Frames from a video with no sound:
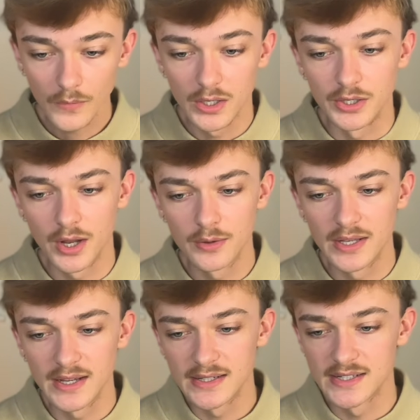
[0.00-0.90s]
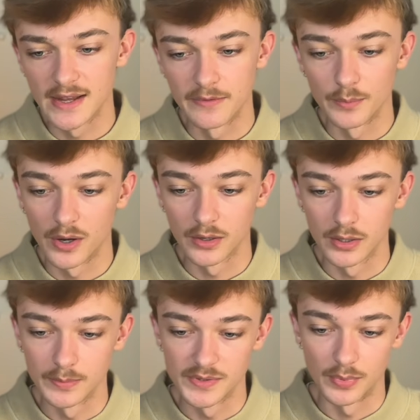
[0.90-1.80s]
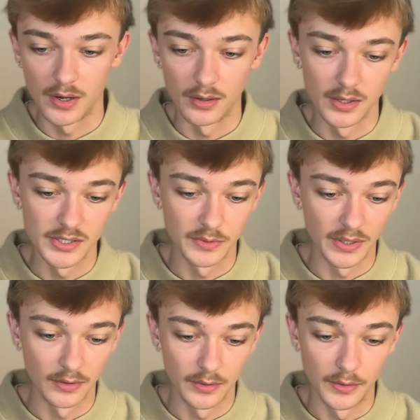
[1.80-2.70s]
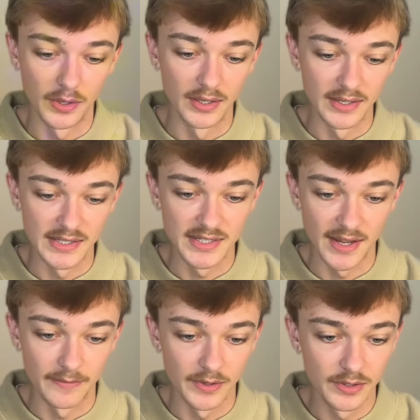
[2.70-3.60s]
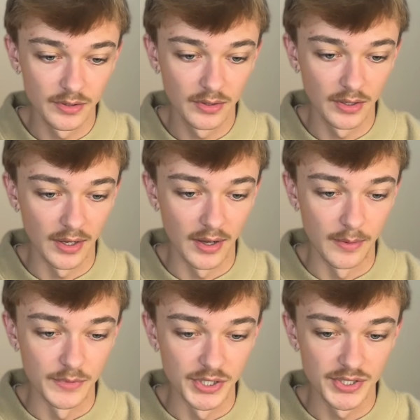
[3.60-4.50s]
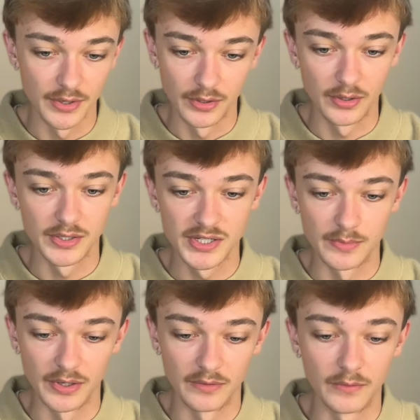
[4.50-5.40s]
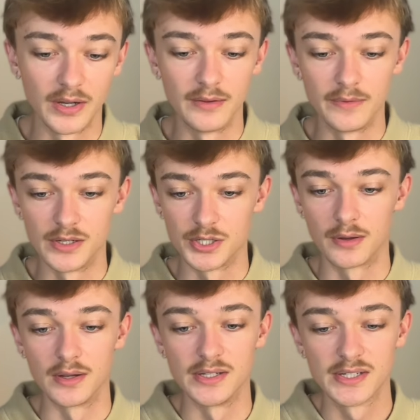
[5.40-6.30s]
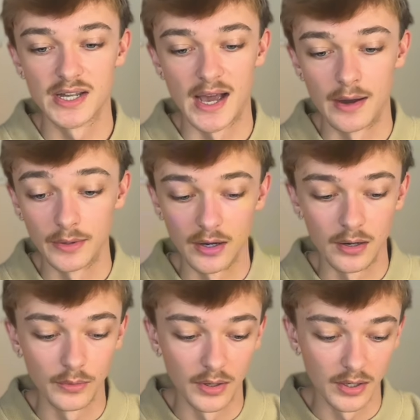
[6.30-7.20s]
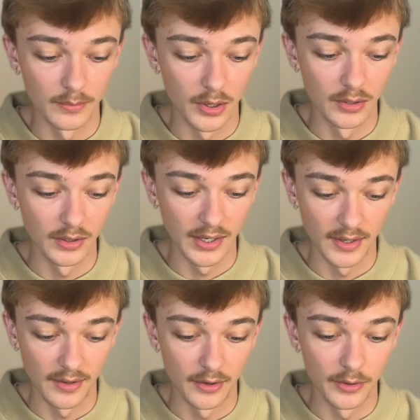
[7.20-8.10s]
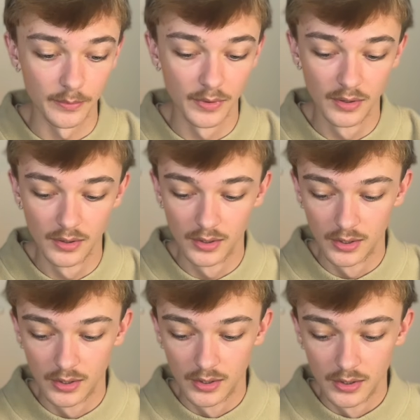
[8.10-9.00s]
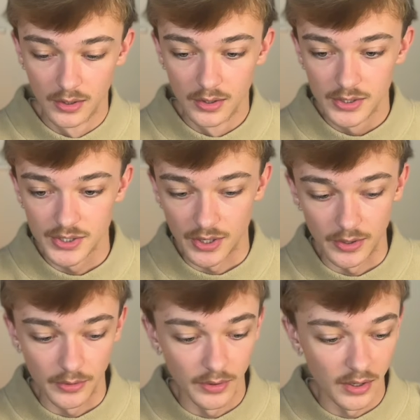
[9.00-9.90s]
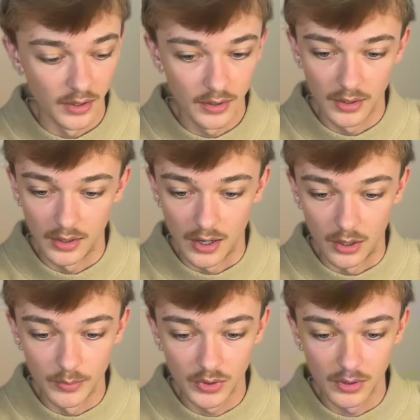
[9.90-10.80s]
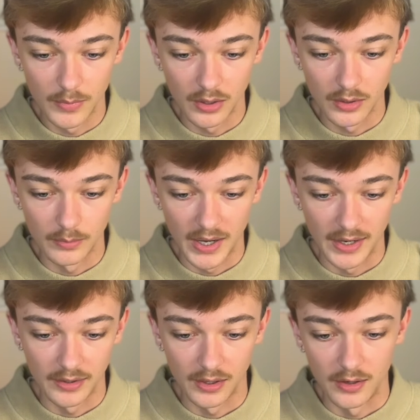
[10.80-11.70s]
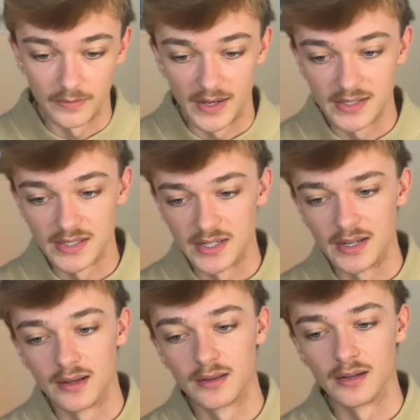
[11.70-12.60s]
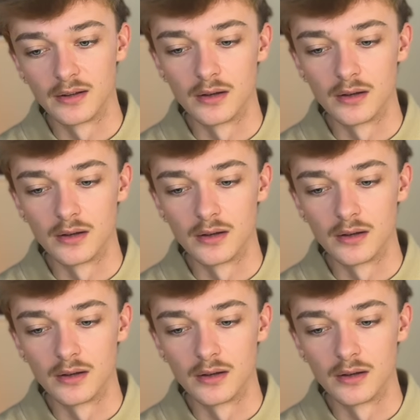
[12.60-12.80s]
You don't need 7 mockups, but I like to include at least 7, just so the customer can really visualize how the artwork might look in their home. So I bought a mockup pack off Etsy. I think I